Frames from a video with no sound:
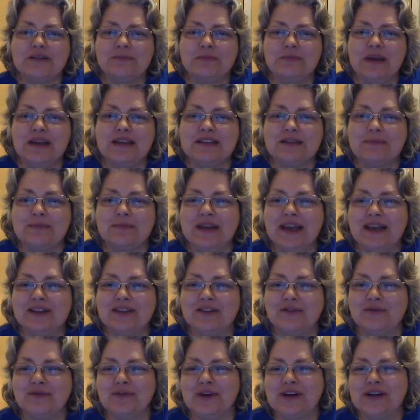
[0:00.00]
meets me at the
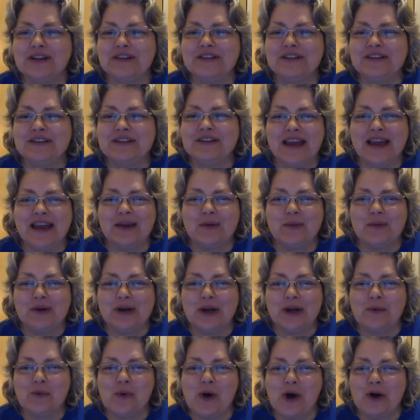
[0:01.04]
front of the tank when I
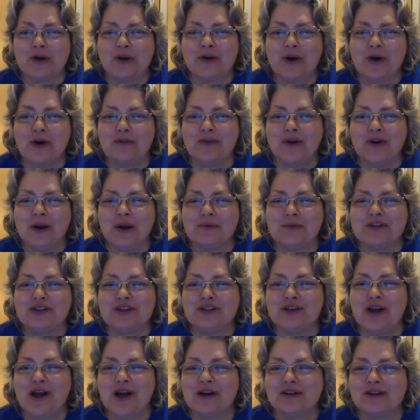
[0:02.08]
walk over. I was
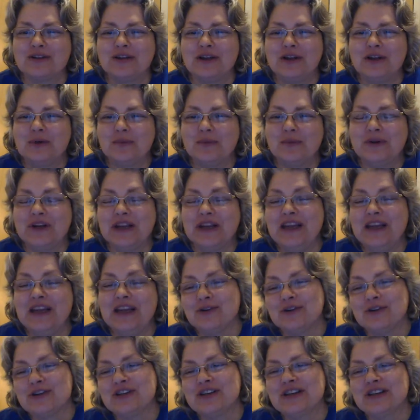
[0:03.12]
shocked when he or
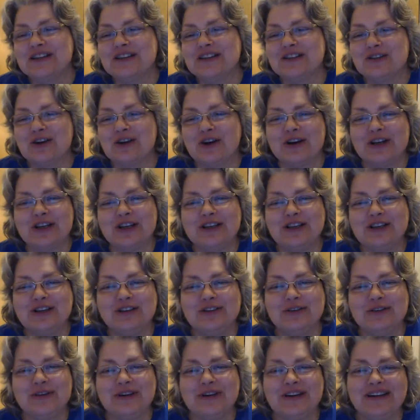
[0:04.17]
she started to
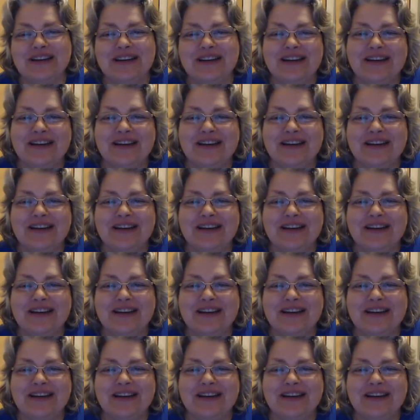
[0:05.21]
do it.